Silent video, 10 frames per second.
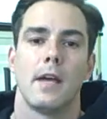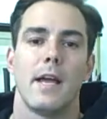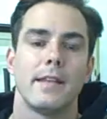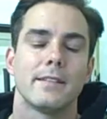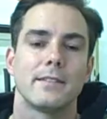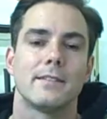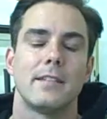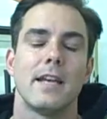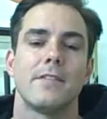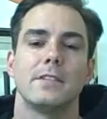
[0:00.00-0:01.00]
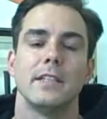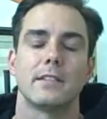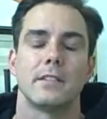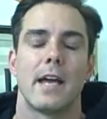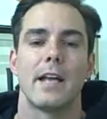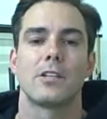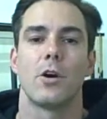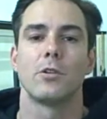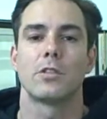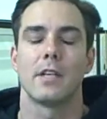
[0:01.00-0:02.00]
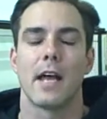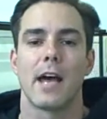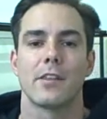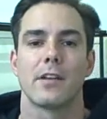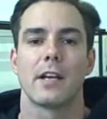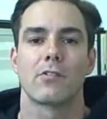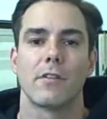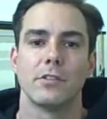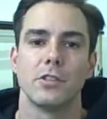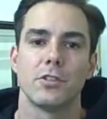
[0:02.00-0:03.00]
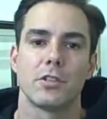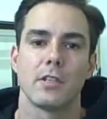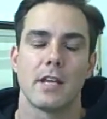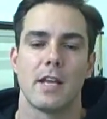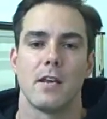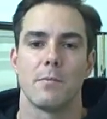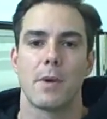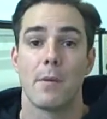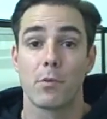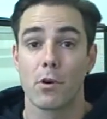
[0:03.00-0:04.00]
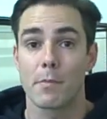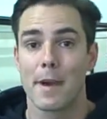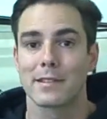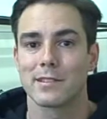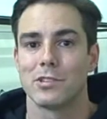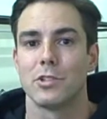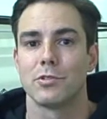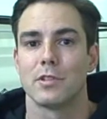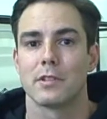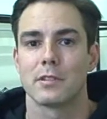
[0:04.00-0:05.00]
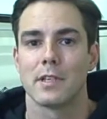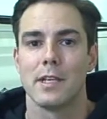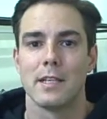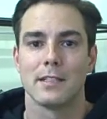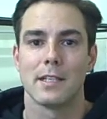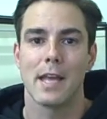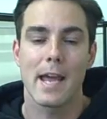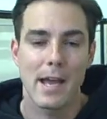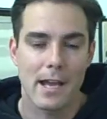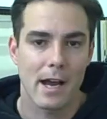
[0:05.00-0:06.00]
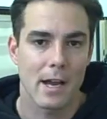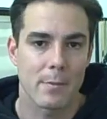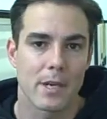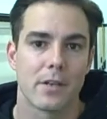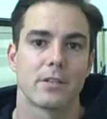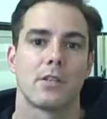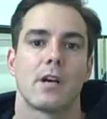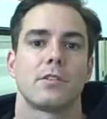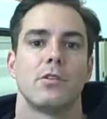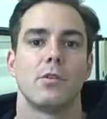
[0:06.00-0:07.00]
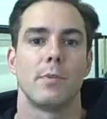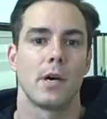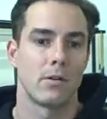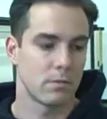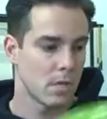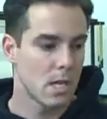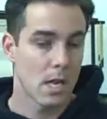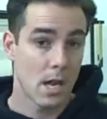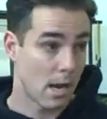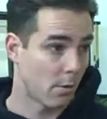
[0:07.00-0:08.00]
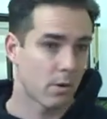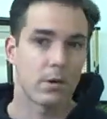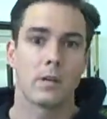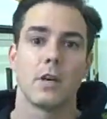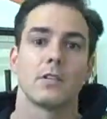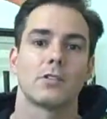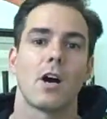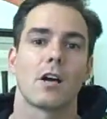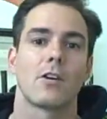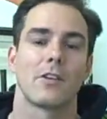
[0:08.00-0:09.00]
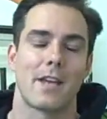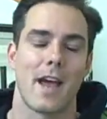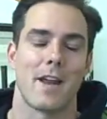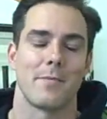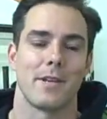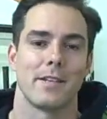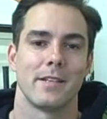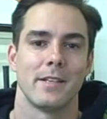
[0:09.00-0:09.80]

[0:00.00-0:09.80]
Hey, this is Dave Gleason, head coach at Athletic Revolution in Pembroke, Massachusetts. Today I am here to talk to you about our soccer academy.